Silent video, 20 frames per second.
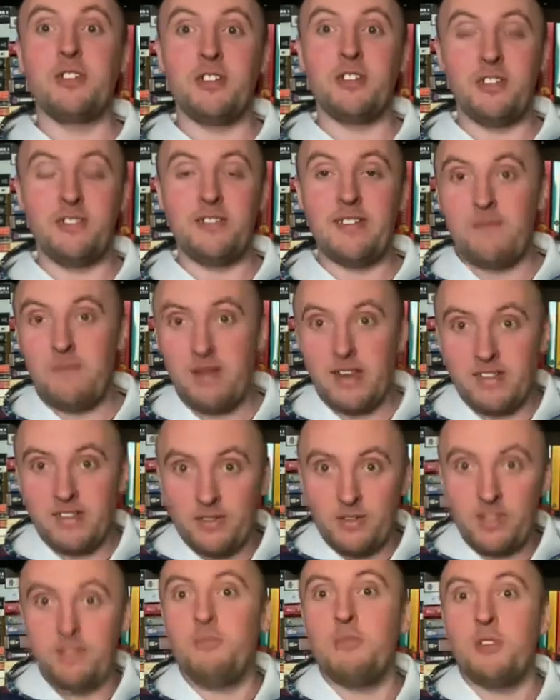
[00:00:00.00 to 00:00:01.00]
because I
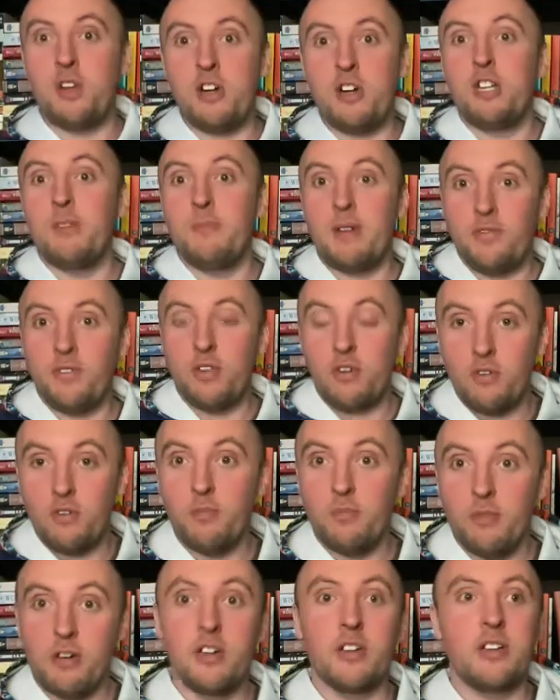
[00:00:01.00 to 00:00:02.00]
basically talked about the whole
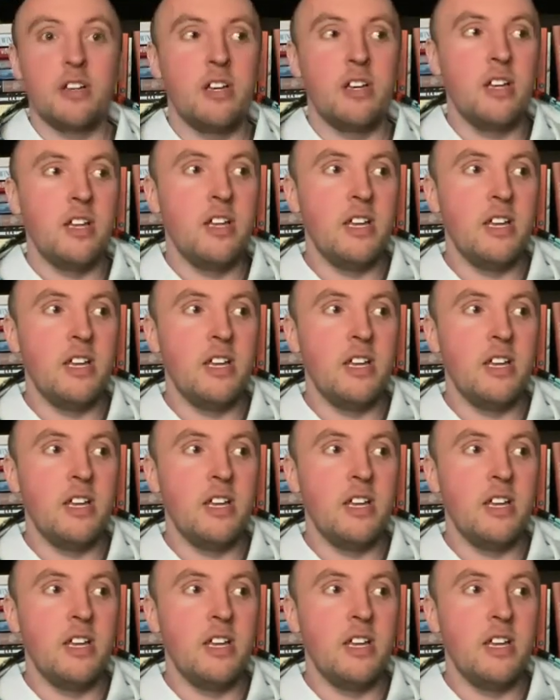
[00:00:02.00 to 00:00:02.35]
book.